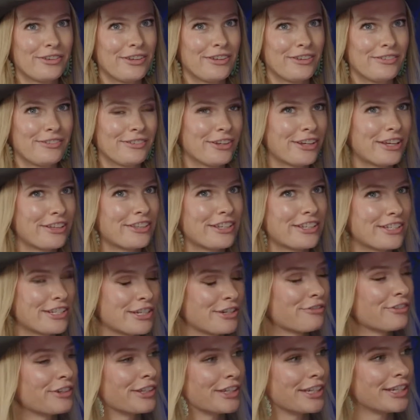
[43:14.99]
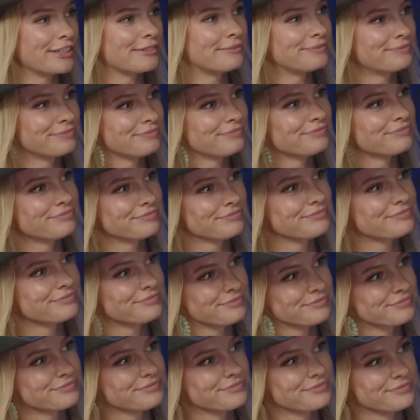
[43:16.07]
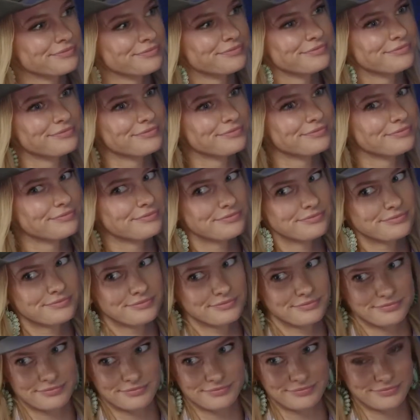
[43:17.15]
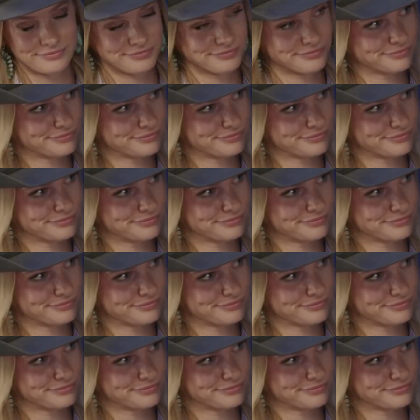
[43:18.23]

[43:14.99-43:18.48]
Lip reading: I guess I probably, I mean, when you grow up on